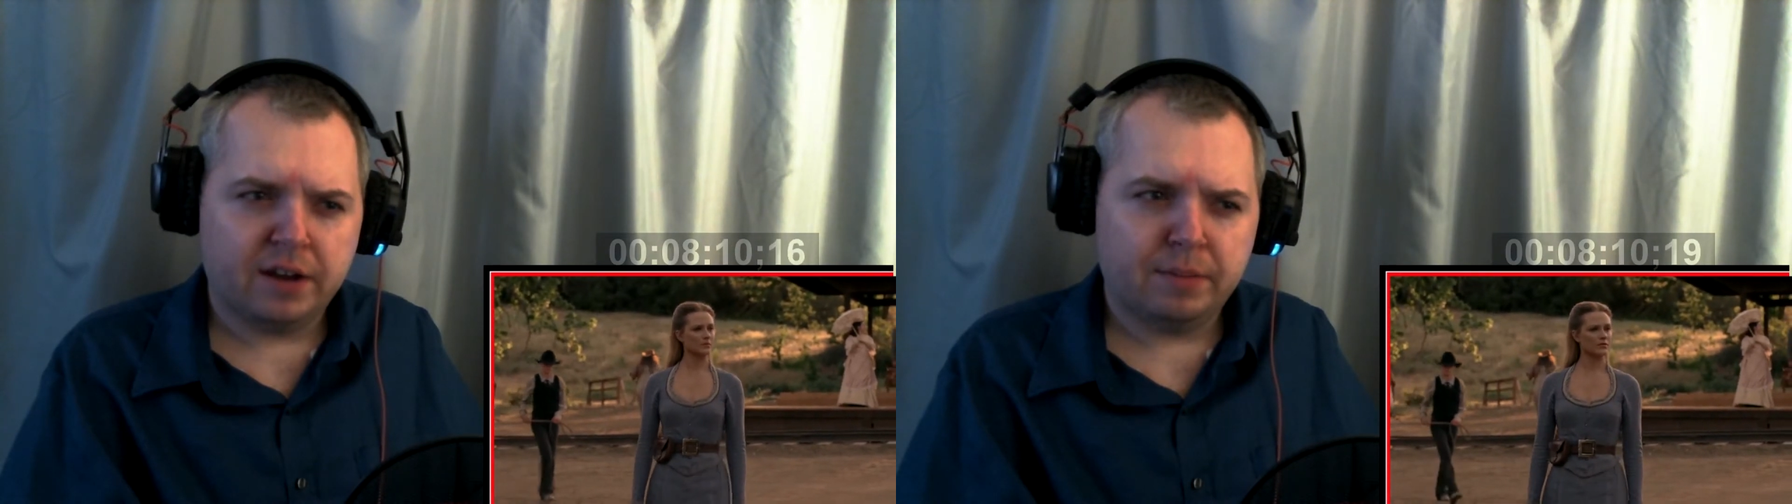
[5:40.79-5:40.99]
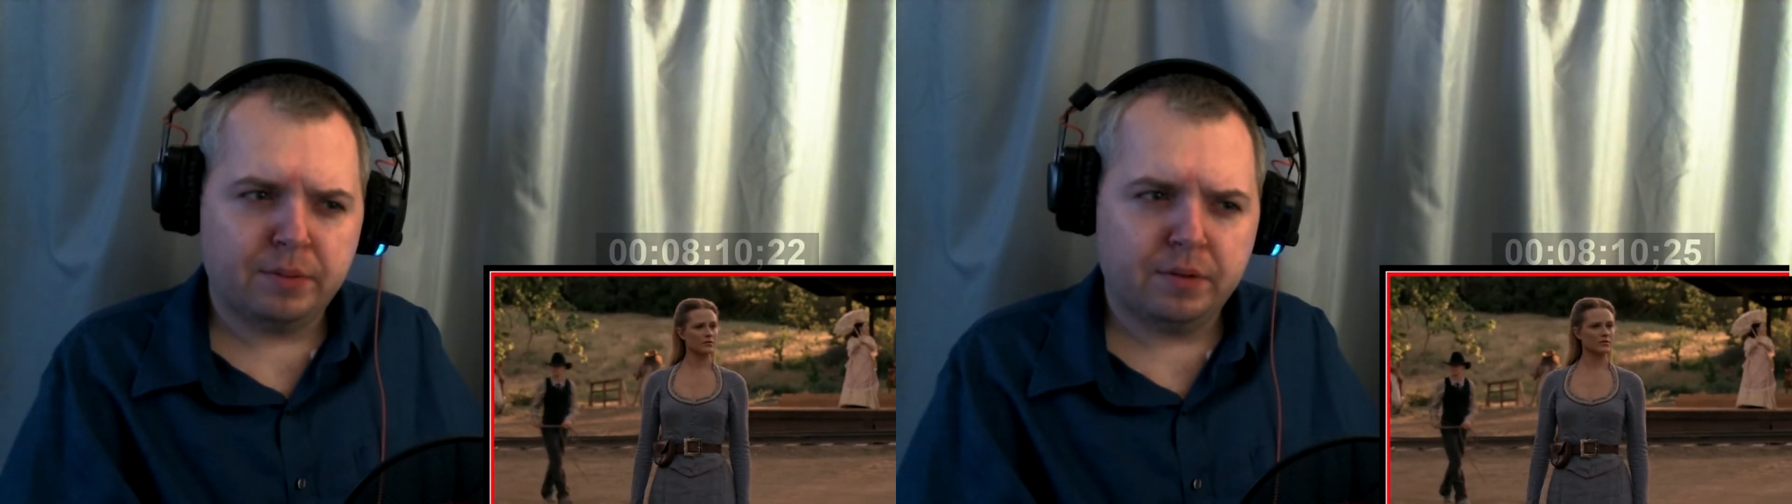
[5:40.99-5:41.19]

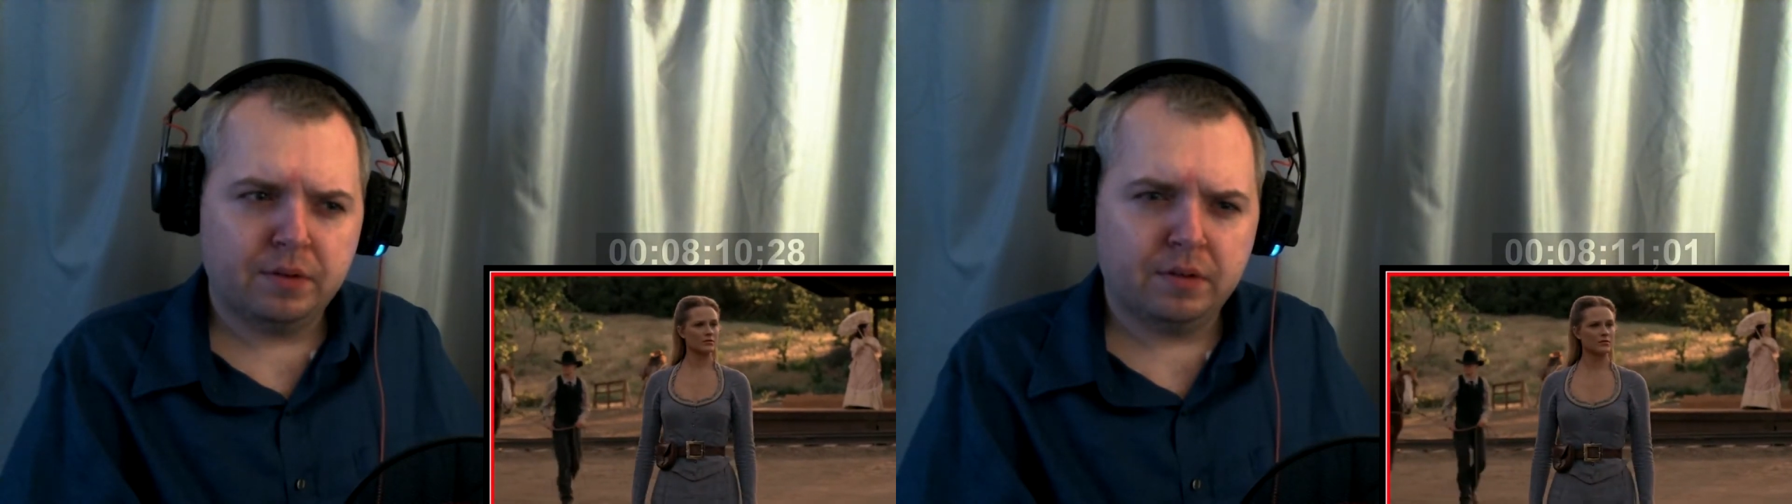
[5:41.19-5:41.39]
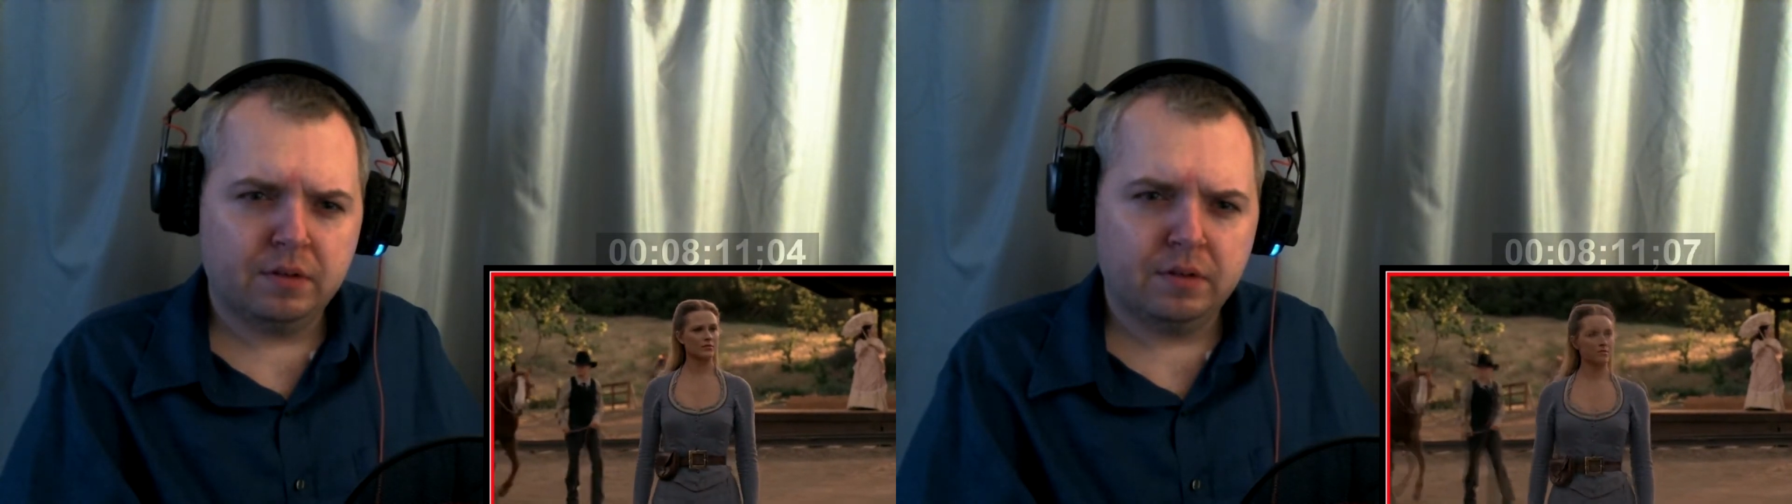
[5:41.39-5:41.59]
up.
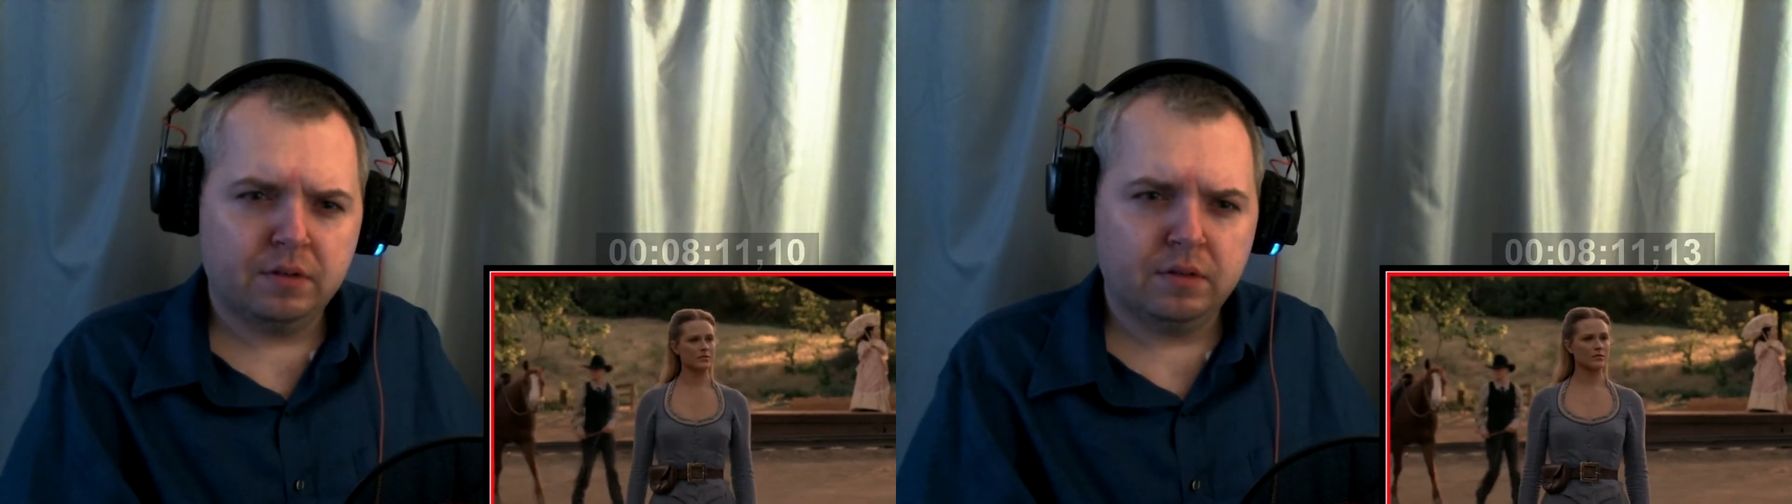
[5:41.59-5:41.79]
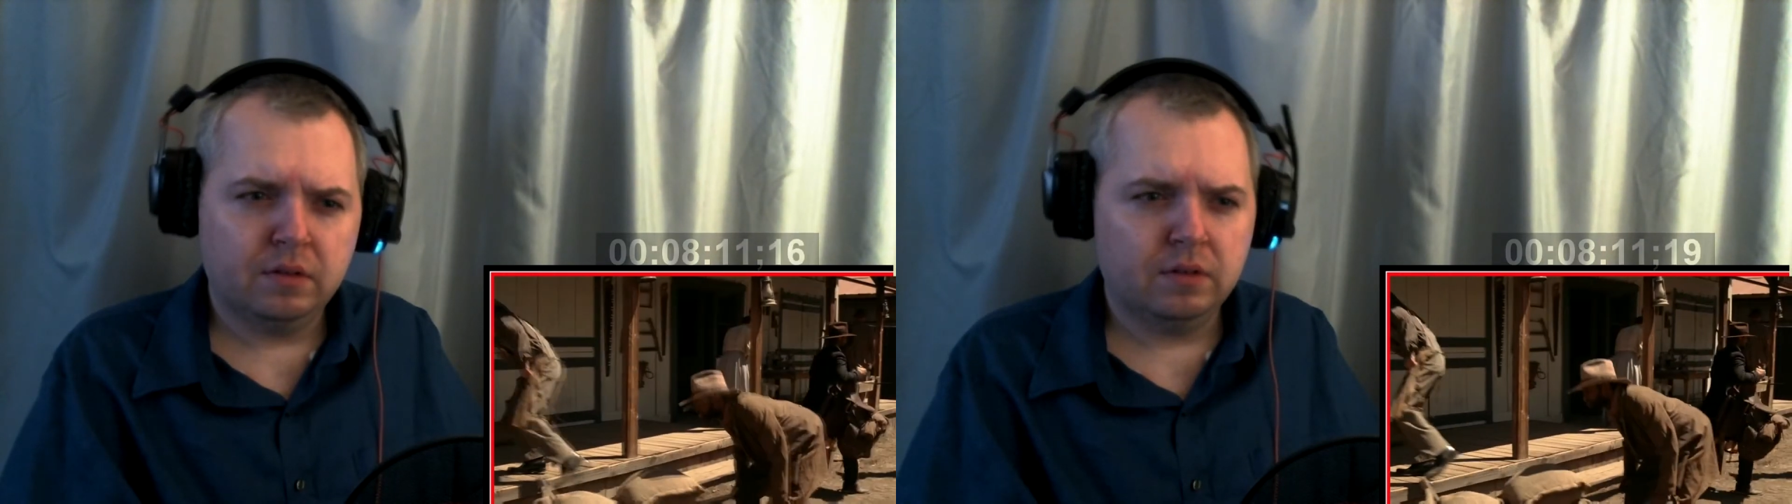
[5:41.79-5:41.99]

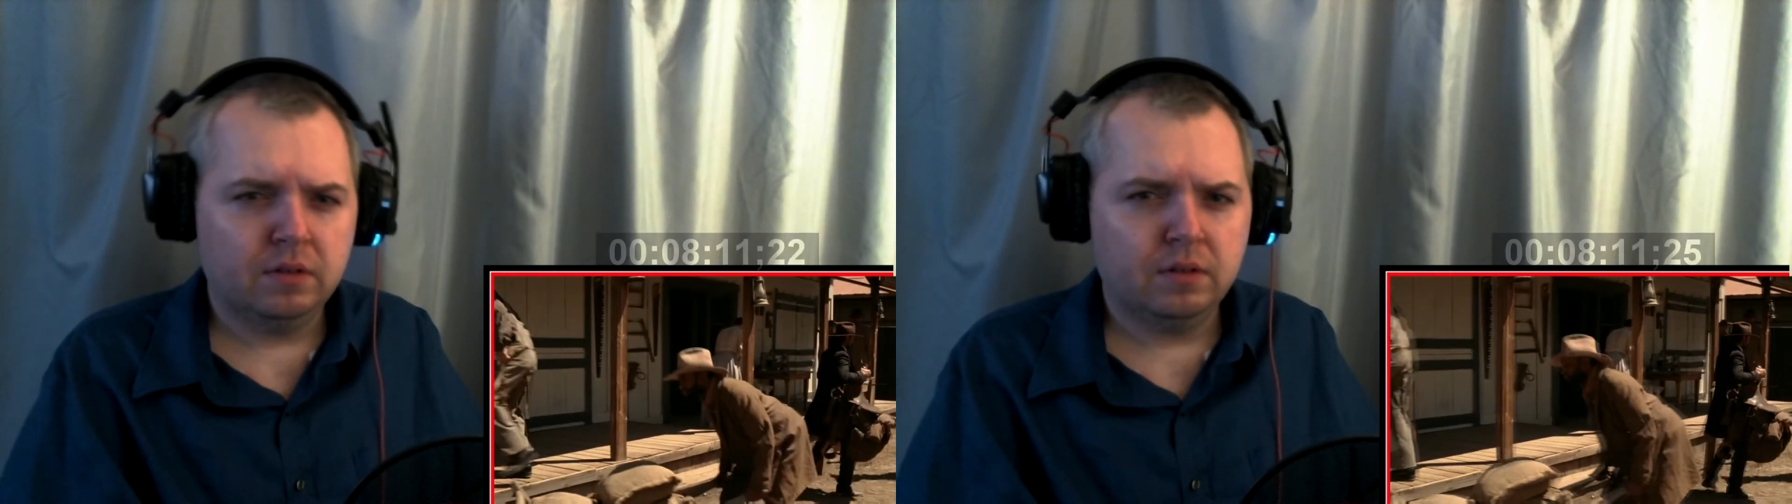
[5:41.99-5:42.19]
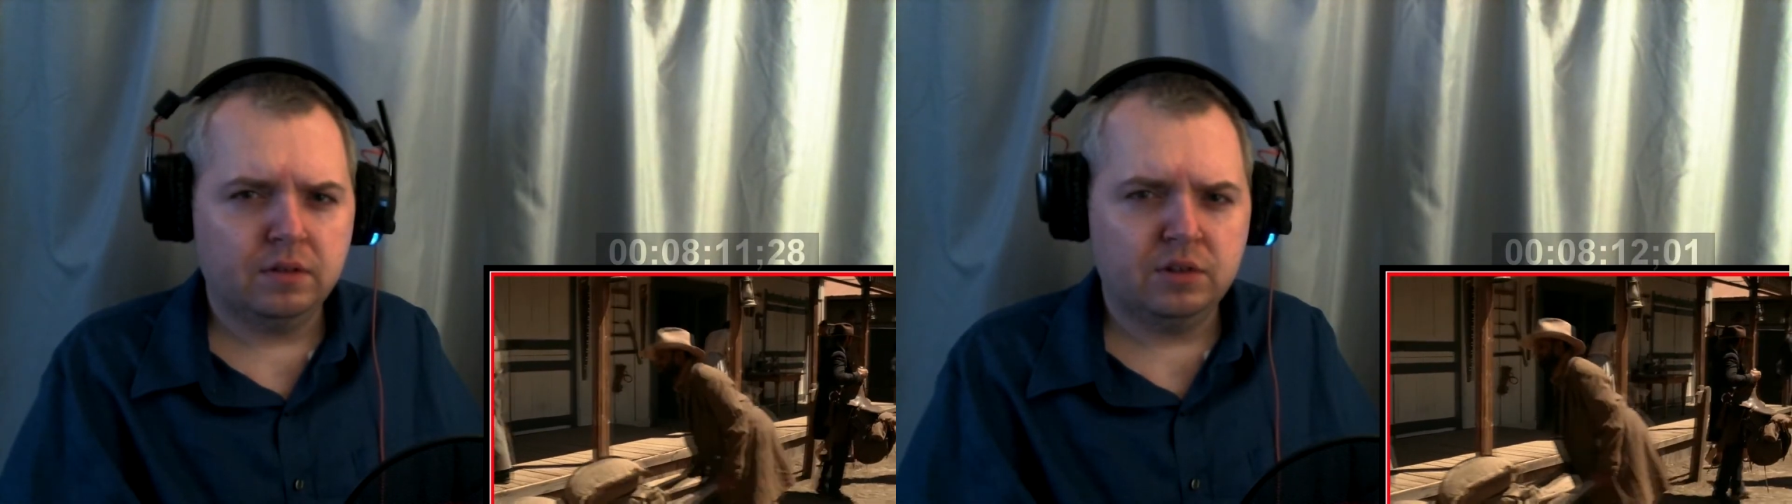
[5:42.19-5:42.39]

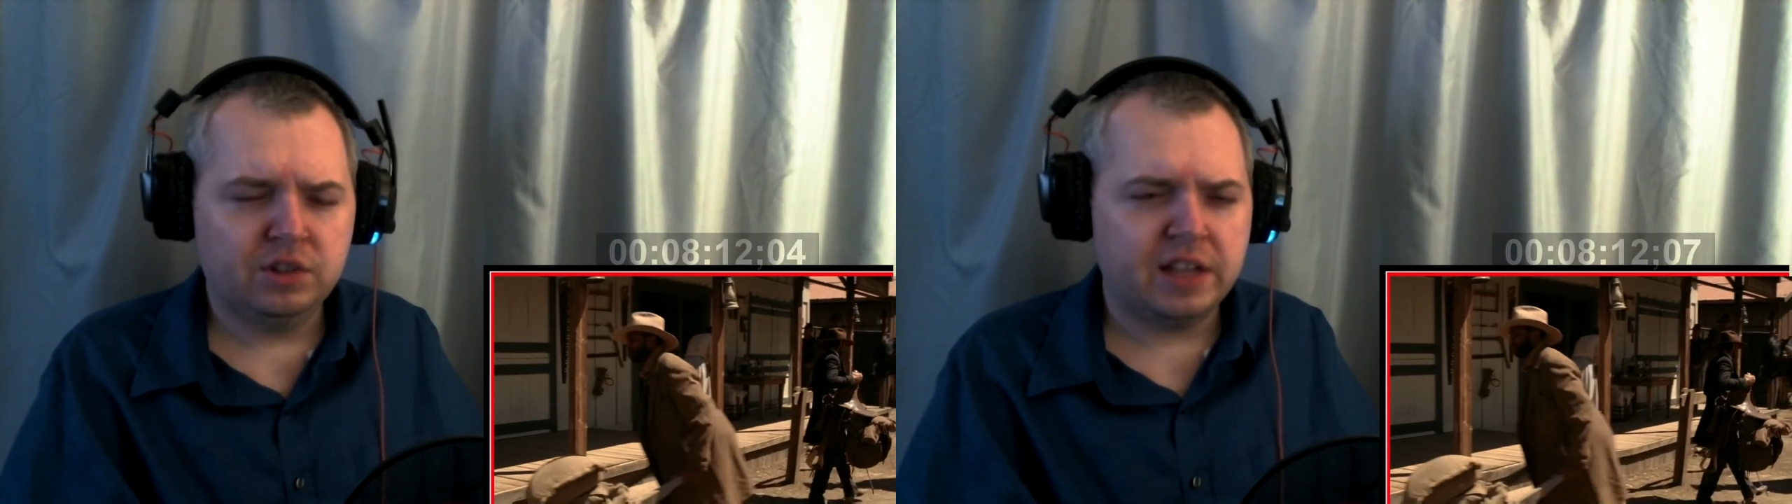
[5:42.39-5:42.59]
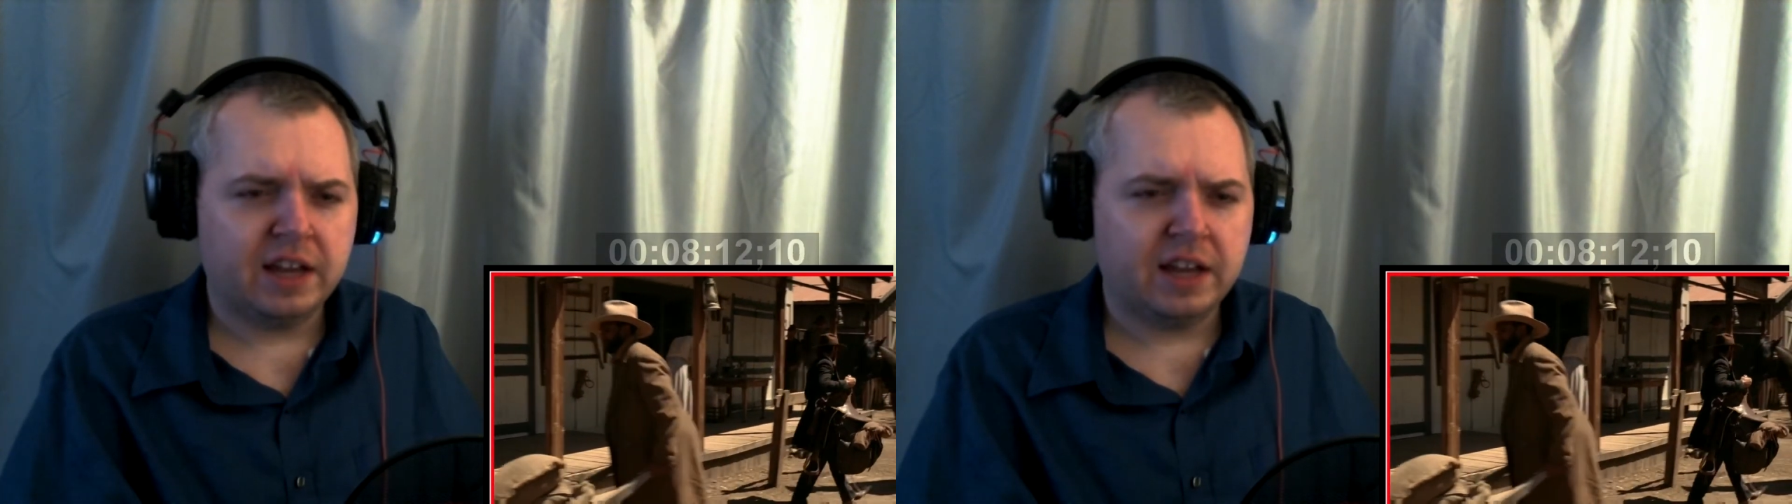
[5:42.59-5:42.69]
Just